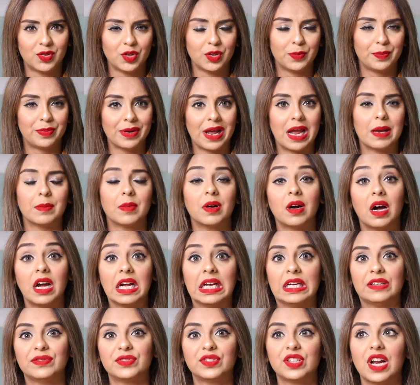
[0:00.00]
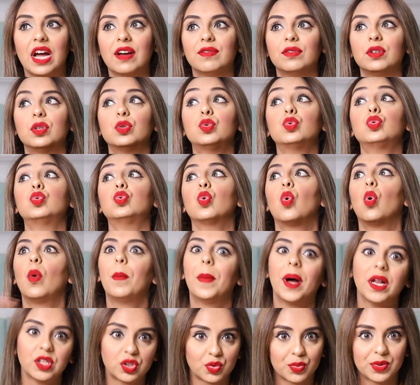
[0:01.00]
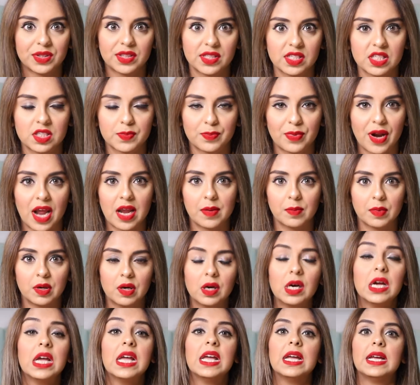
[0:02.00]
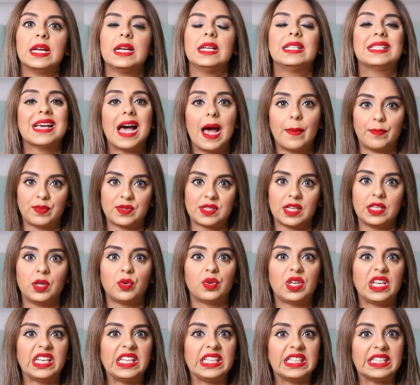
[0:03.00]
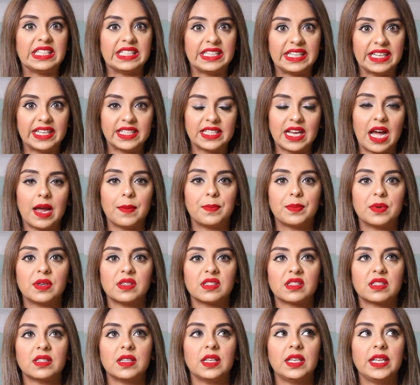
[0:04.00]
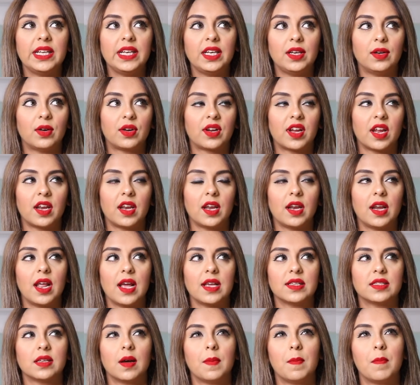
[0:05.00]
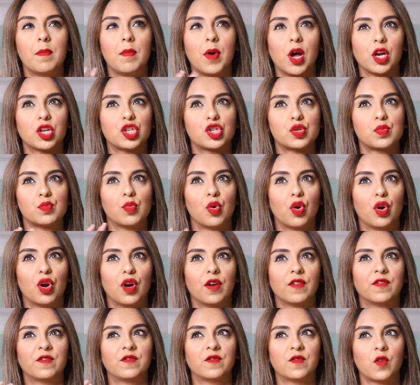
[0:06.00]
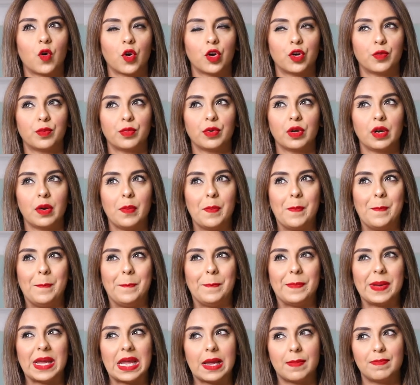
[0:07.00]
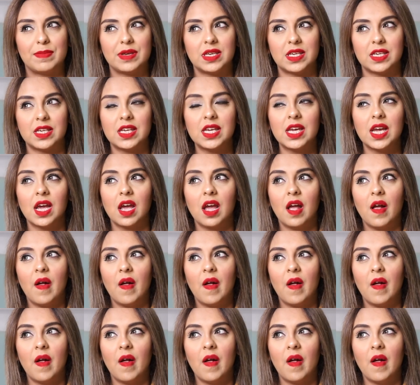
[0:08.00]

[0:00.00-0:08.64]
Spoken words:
good primer. I have traveled so much with this primer. It's absolutely great. I personally look at it as a much more affordable baby